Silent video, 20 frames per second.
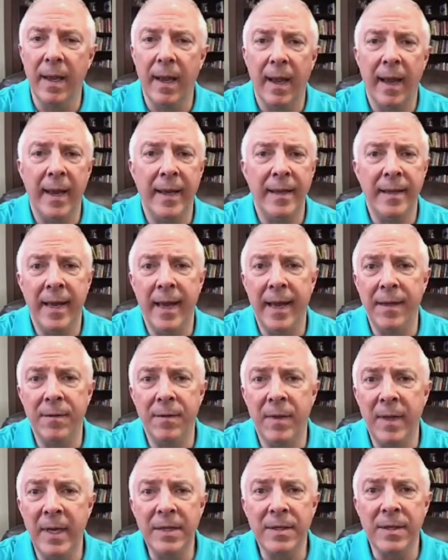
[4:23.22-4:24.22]
and
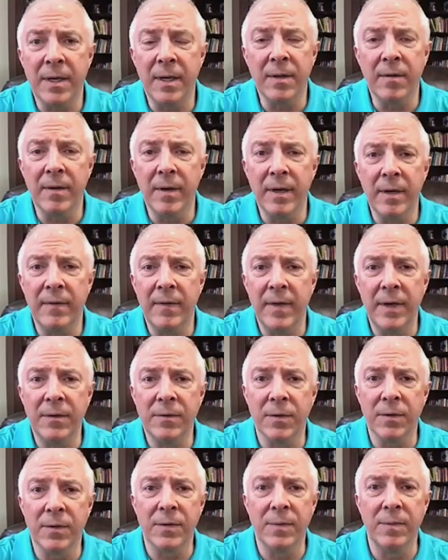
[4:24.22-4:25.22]
yet these other
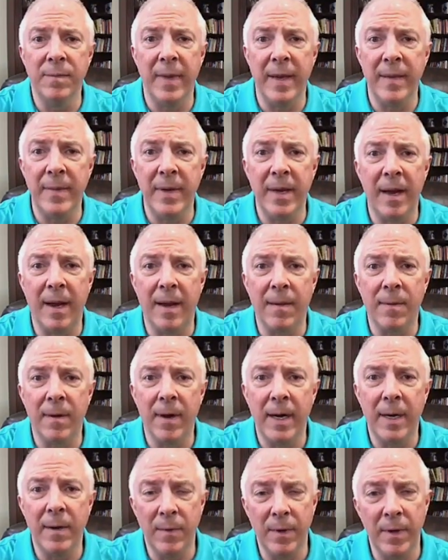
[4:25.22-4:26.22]
individuals may be
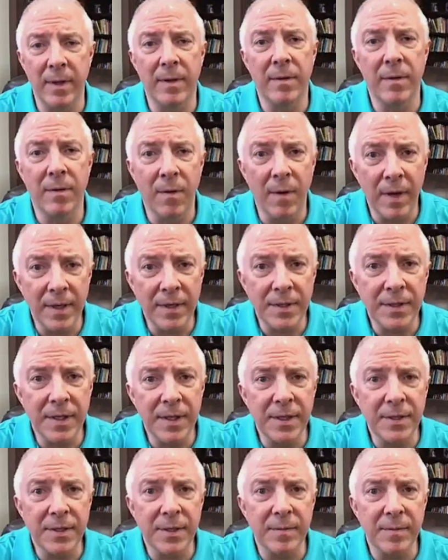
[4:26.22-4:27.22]
operating with
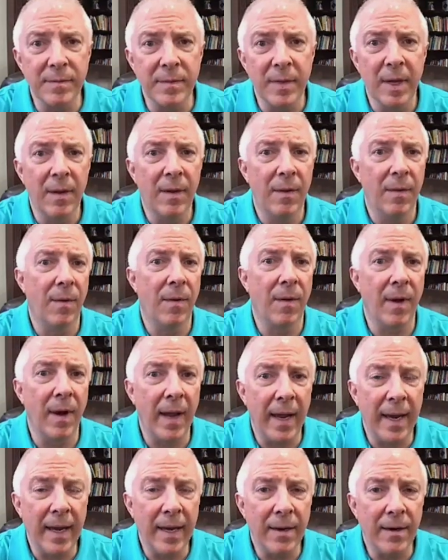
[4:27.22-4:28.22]
criticism or
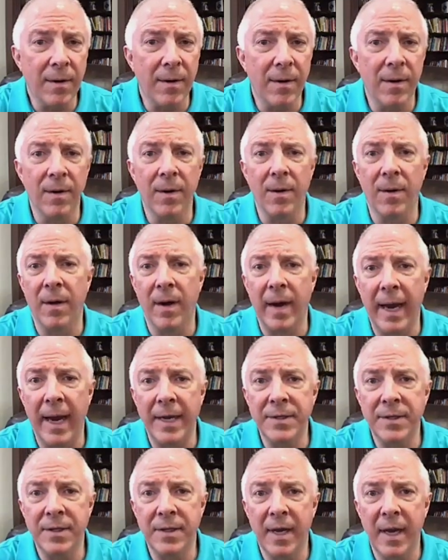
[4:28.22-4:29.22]
anger or
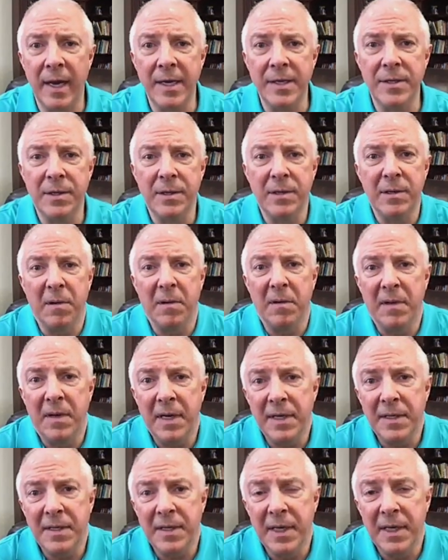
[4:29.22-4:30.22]
agitation or
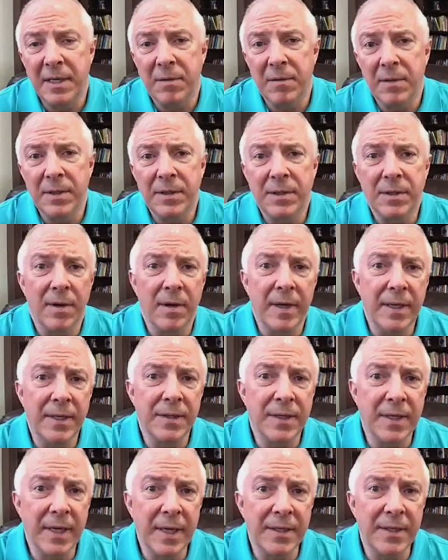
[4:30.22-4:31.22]
disinterest or
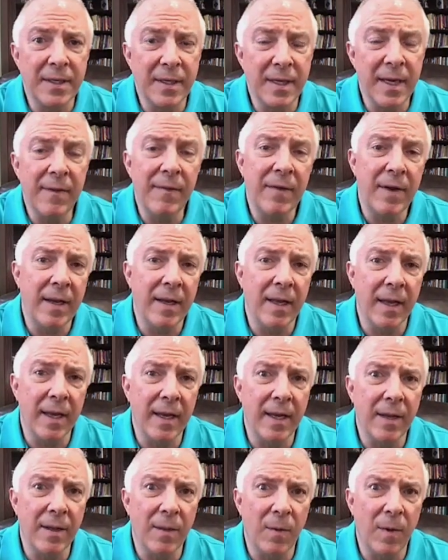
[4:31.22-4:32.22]
insensitivity
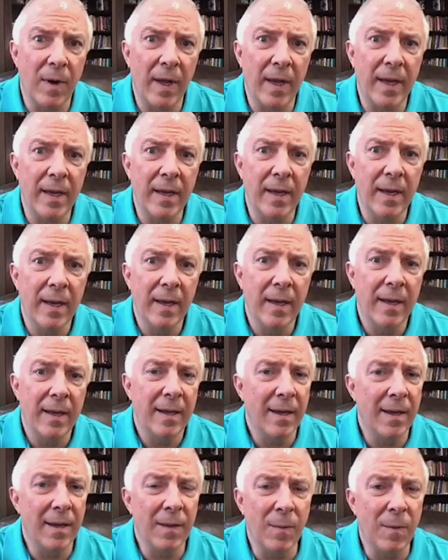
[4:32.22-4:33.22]
leading the way.
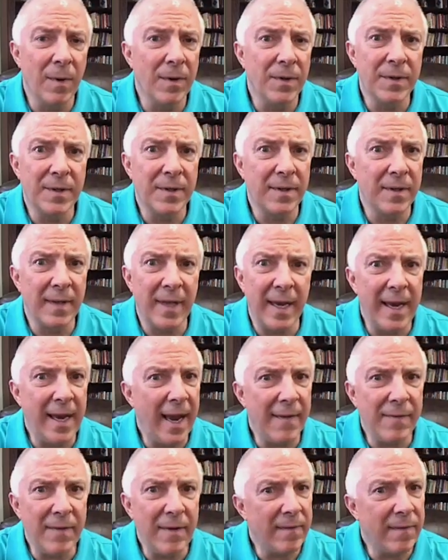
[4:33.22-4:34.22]
In other words, they
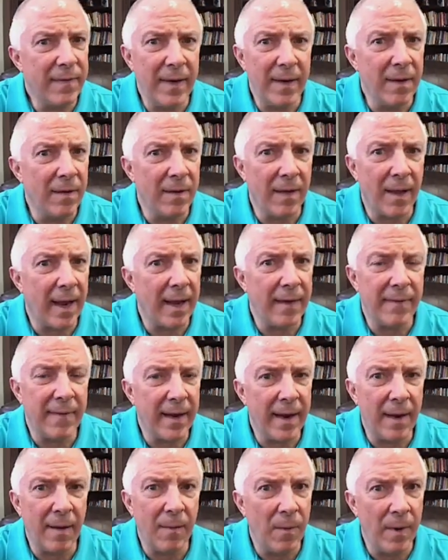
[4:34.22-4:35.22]
haven't figured life
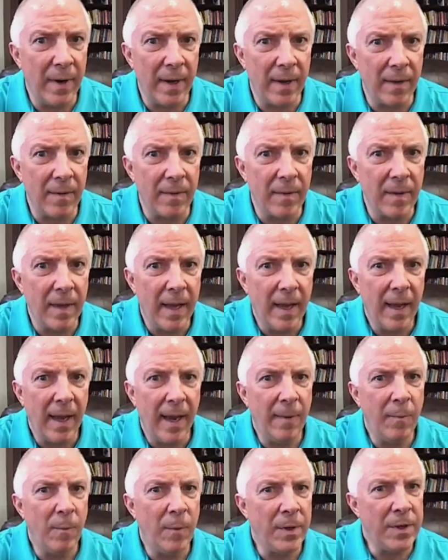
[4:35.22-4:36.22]
out well.
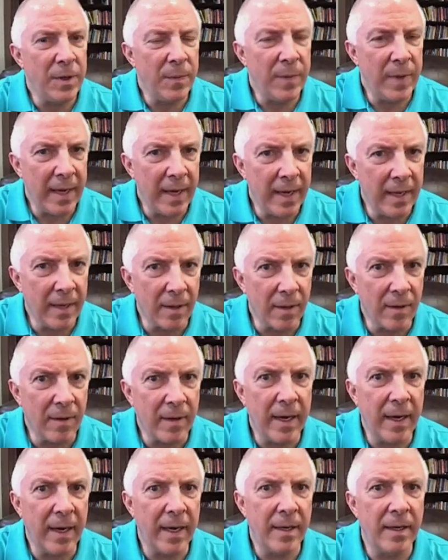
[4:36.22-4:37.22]
And when you begin
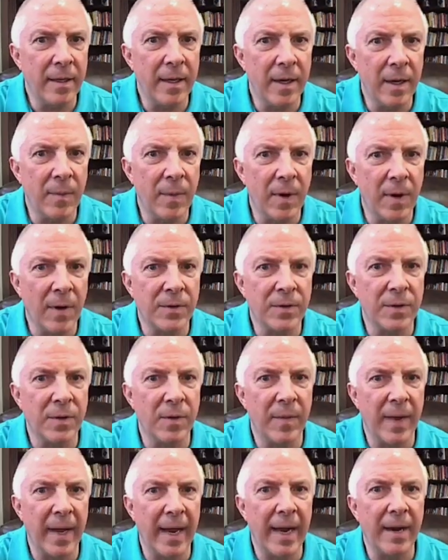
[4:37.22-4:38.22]
looking into their personal
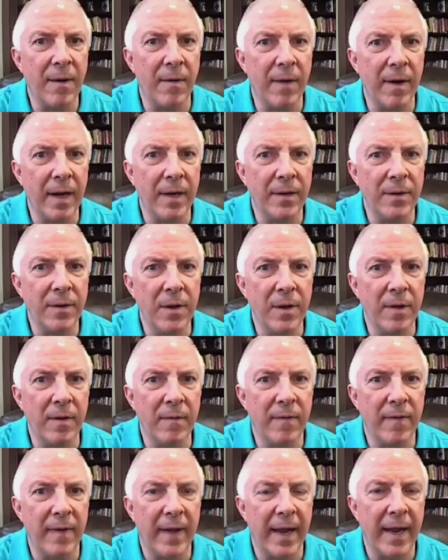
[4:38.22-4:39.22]
background, you
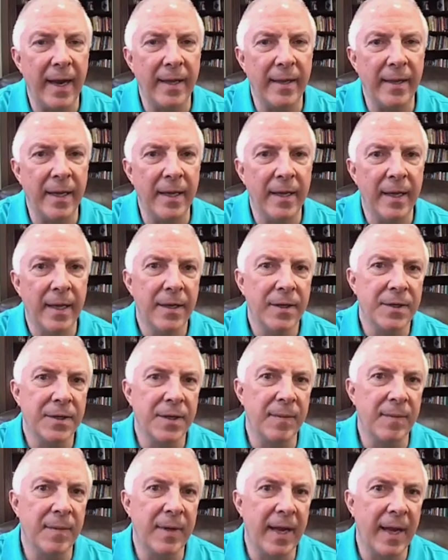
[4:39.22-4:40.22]
can find that
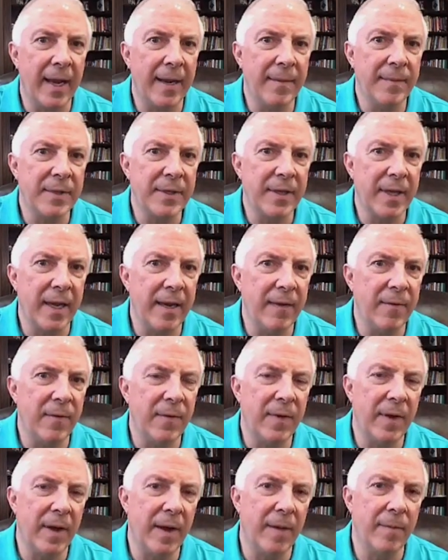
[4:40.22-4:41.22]
sometimes
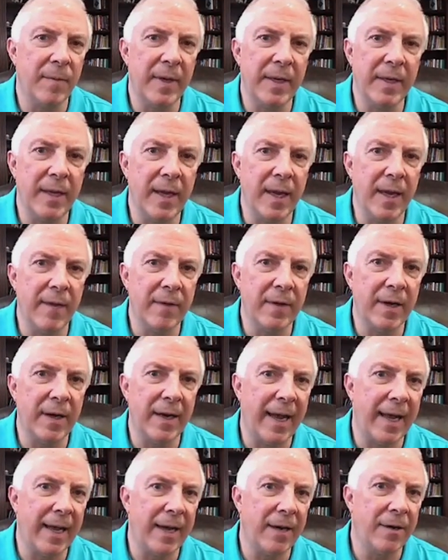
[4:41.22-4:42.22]
they've been given
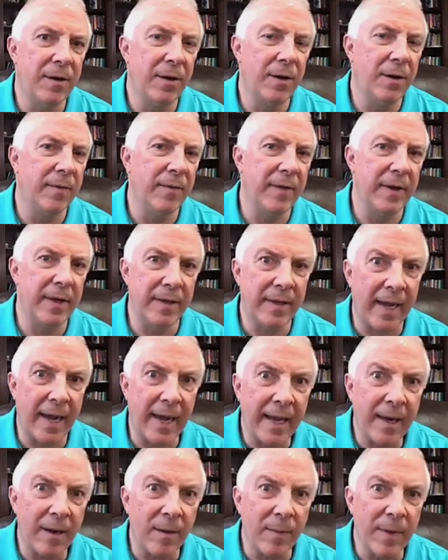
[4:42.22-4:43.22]
an attitude of
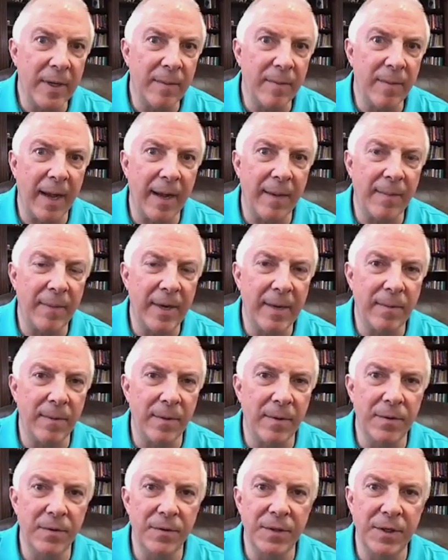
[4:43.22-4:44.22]
entitlement by
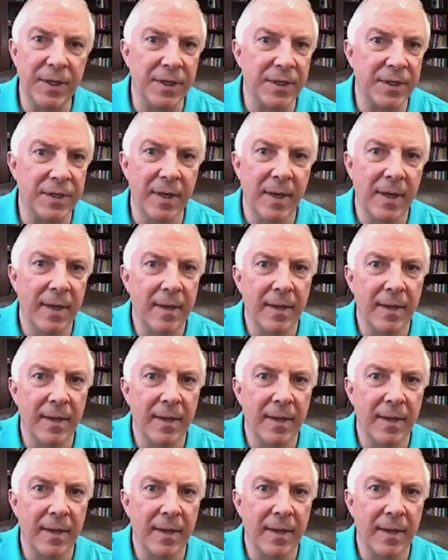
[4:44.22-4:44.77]
people who just